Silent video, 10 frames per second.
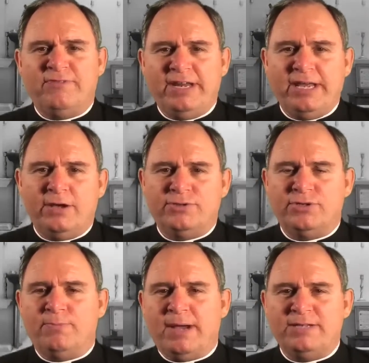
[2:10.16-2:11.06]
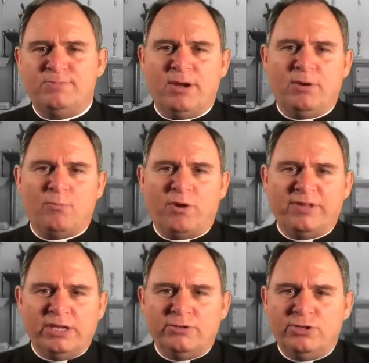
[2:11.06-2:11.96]
a video. So mine's more
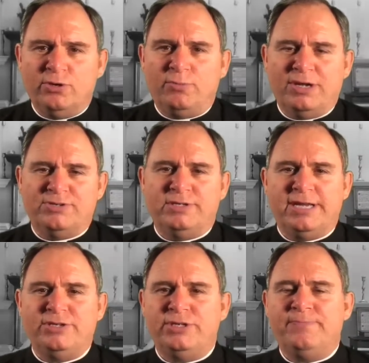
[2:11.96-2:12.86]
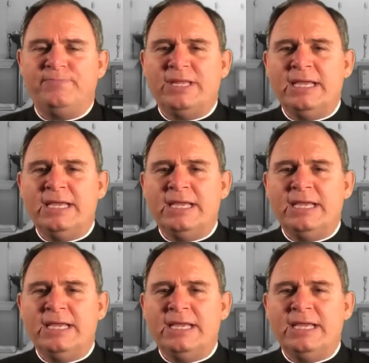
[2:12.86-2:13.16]
of a YouTube presentation.